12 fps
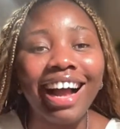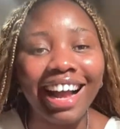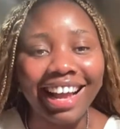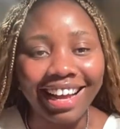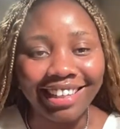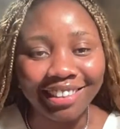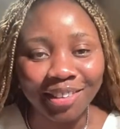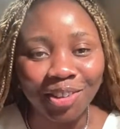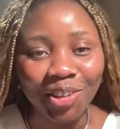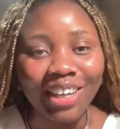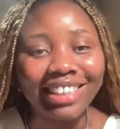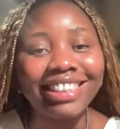I had
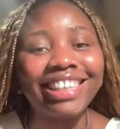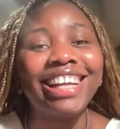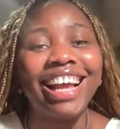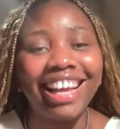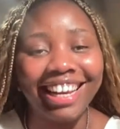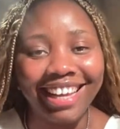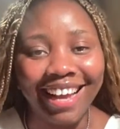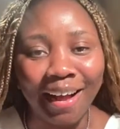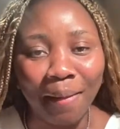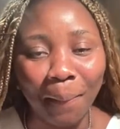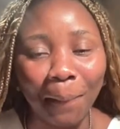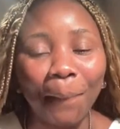joined in
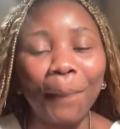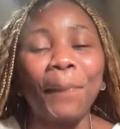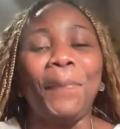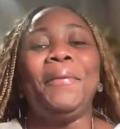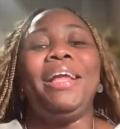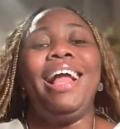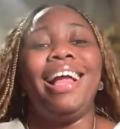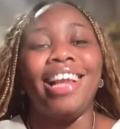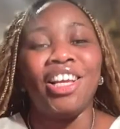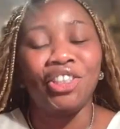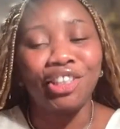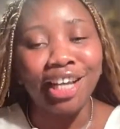earlier and
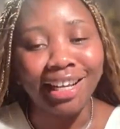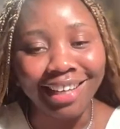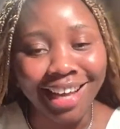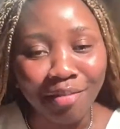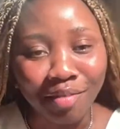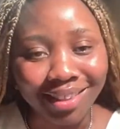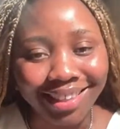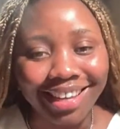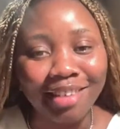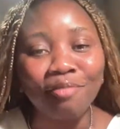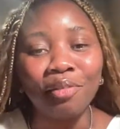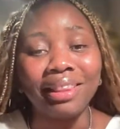I shared
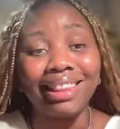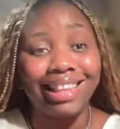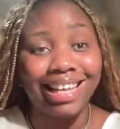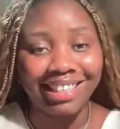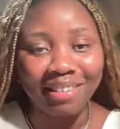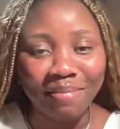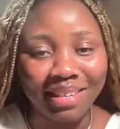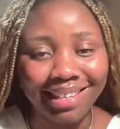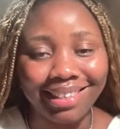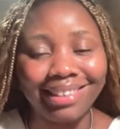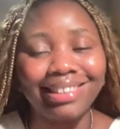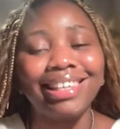everything for 30
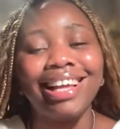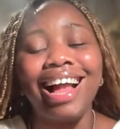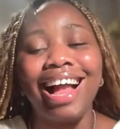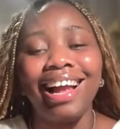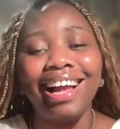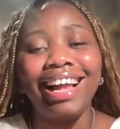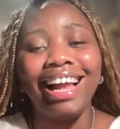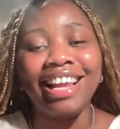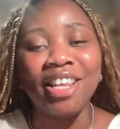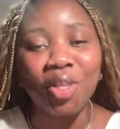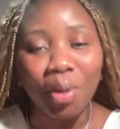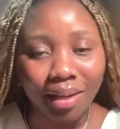minutes
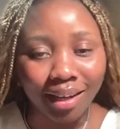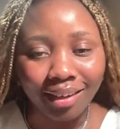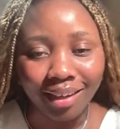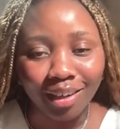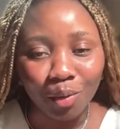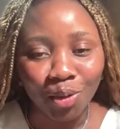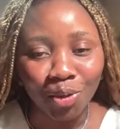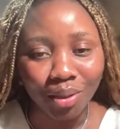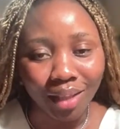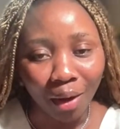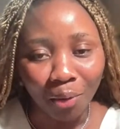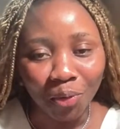and it turned out that there was no
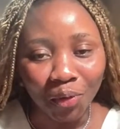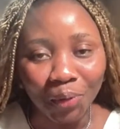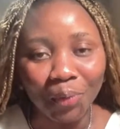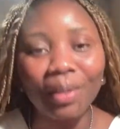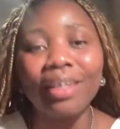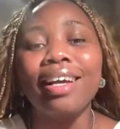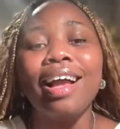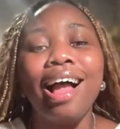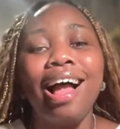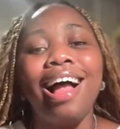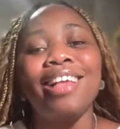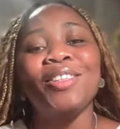sound.
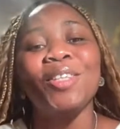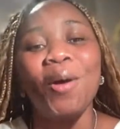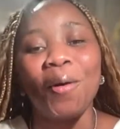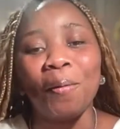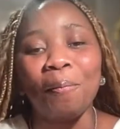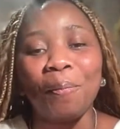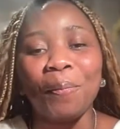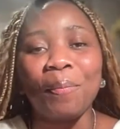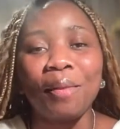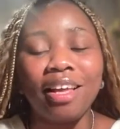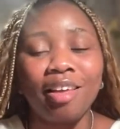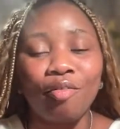So
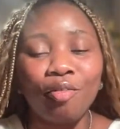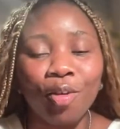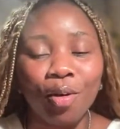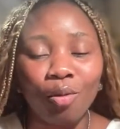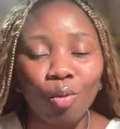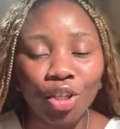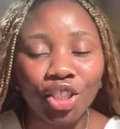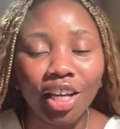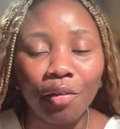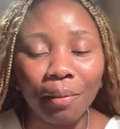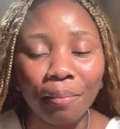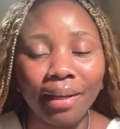if you are watching
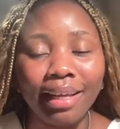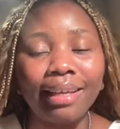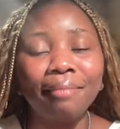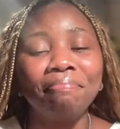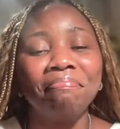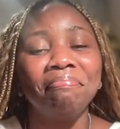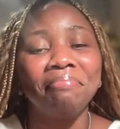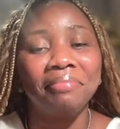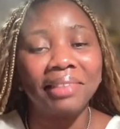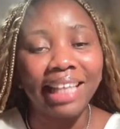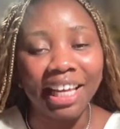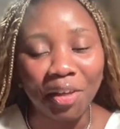a replay,
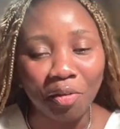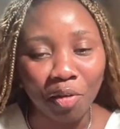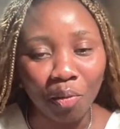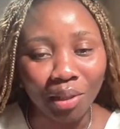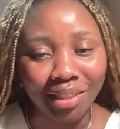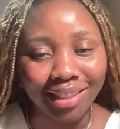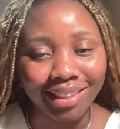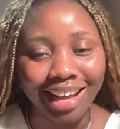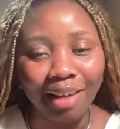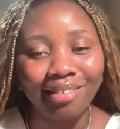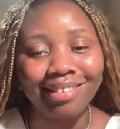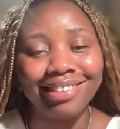thank you for watching
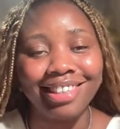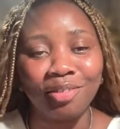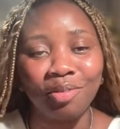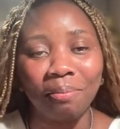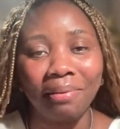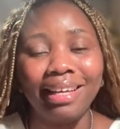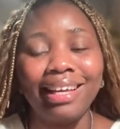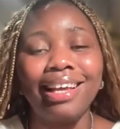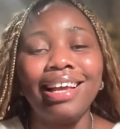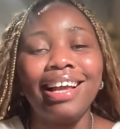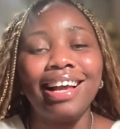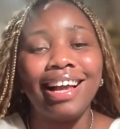this replay.
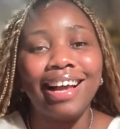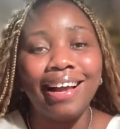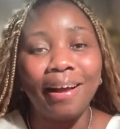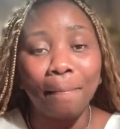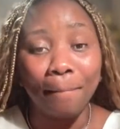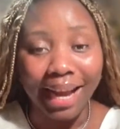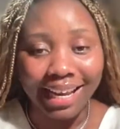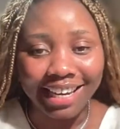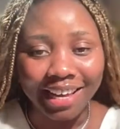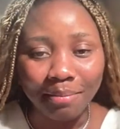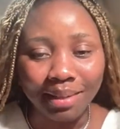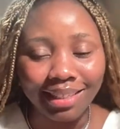My
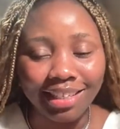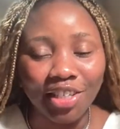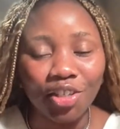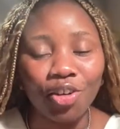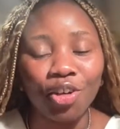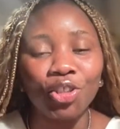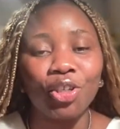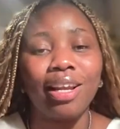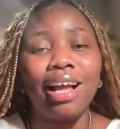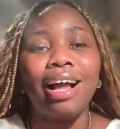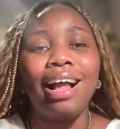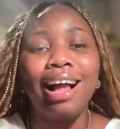name is Edidi
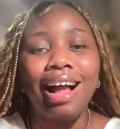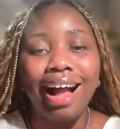Ongishola.